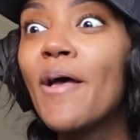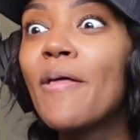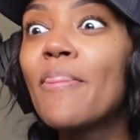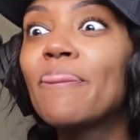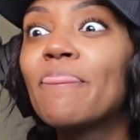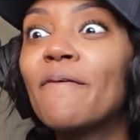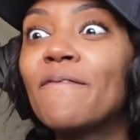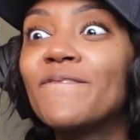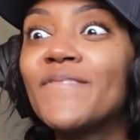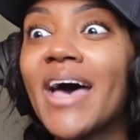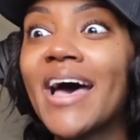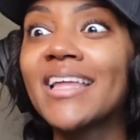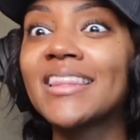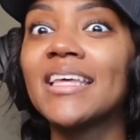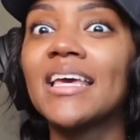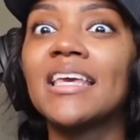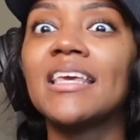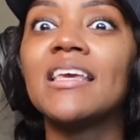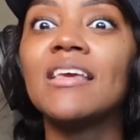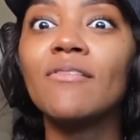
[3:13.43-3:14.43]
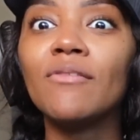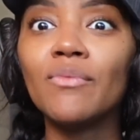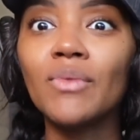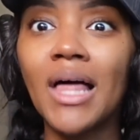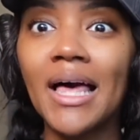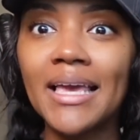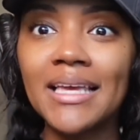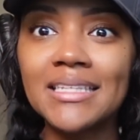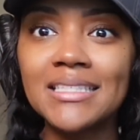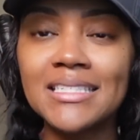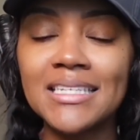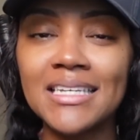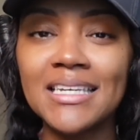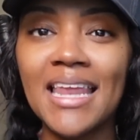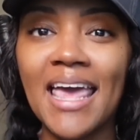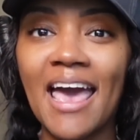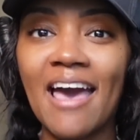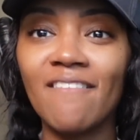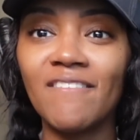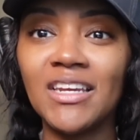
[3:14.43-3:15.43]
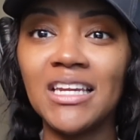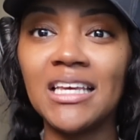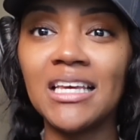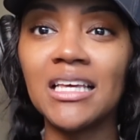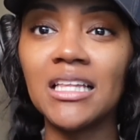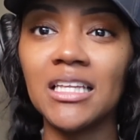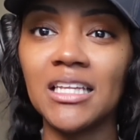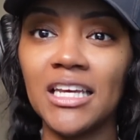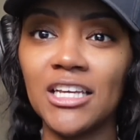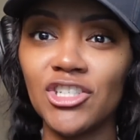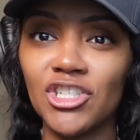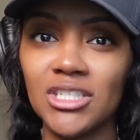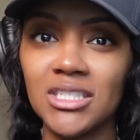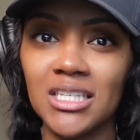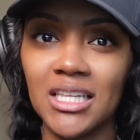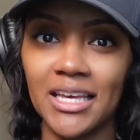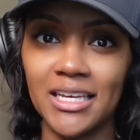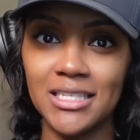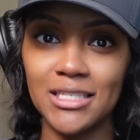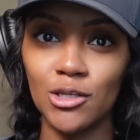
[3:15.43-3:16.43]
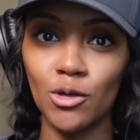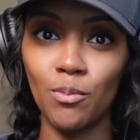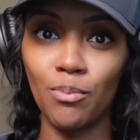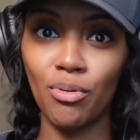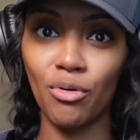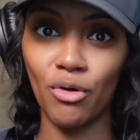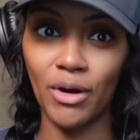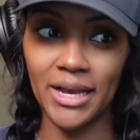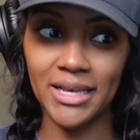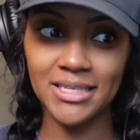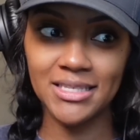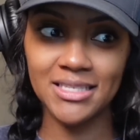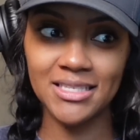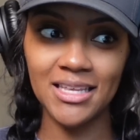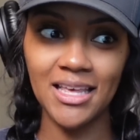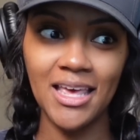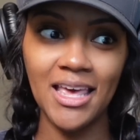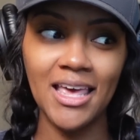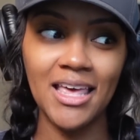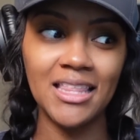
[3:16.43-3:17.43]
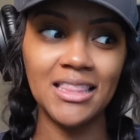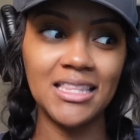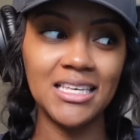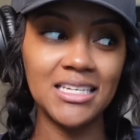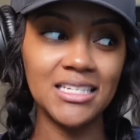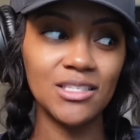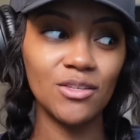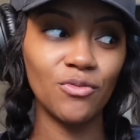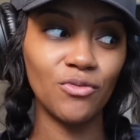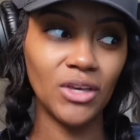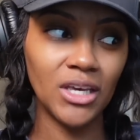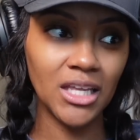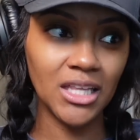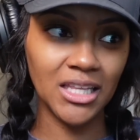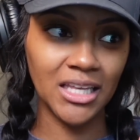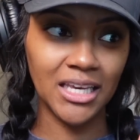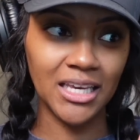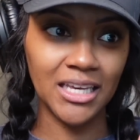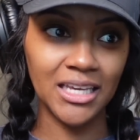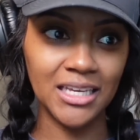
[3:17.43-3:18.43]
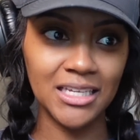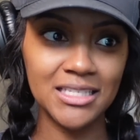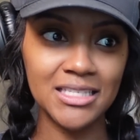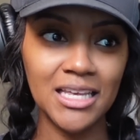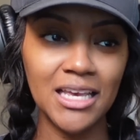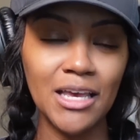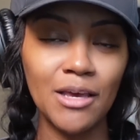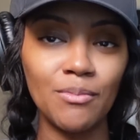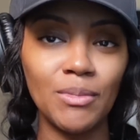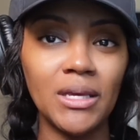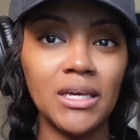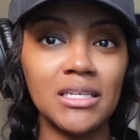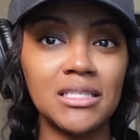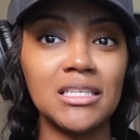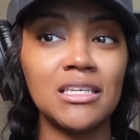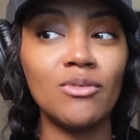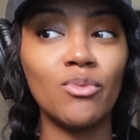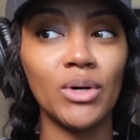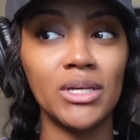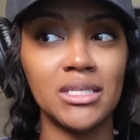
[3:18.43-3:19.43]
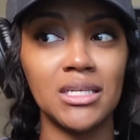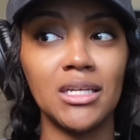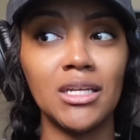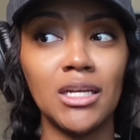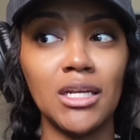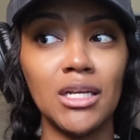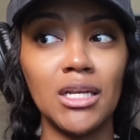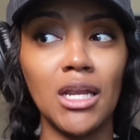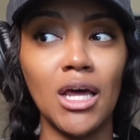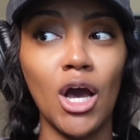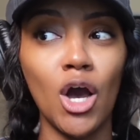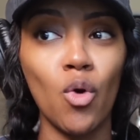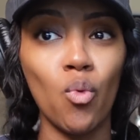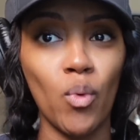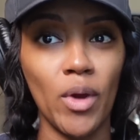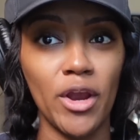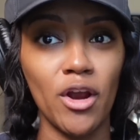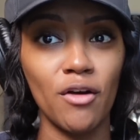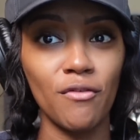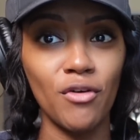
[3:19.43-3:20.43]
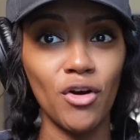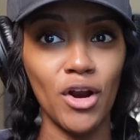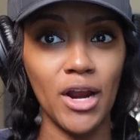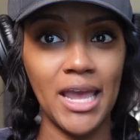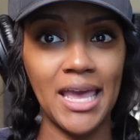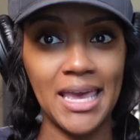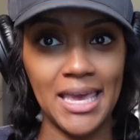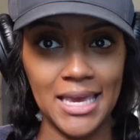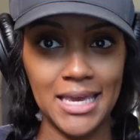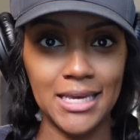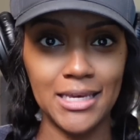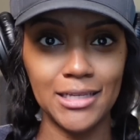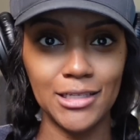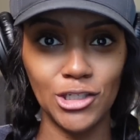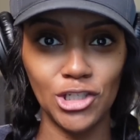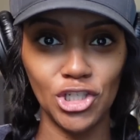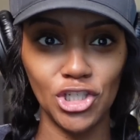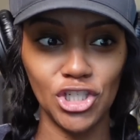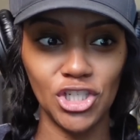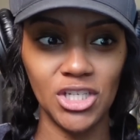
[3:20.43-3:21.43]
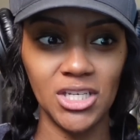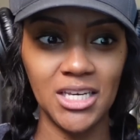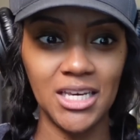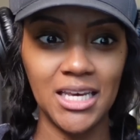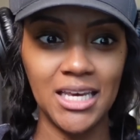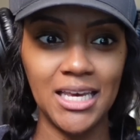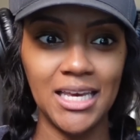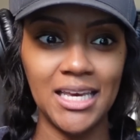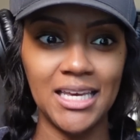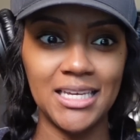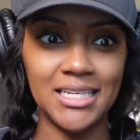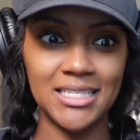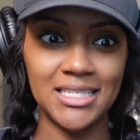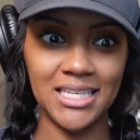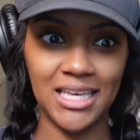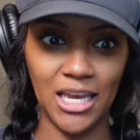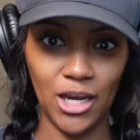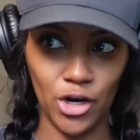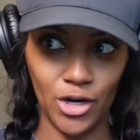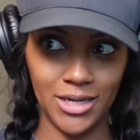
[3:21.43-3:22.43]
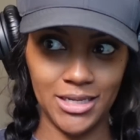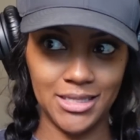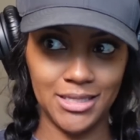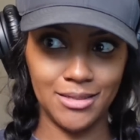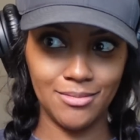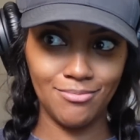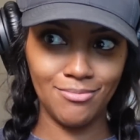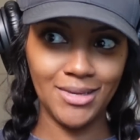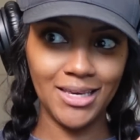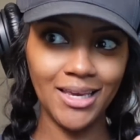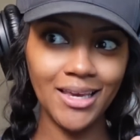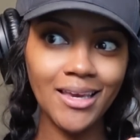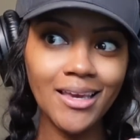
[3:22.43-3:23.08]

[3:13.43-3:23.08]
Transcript: the fact that he like didn't have any inclination to like suppress these feelings because he wasn't aware of her age is scary to me.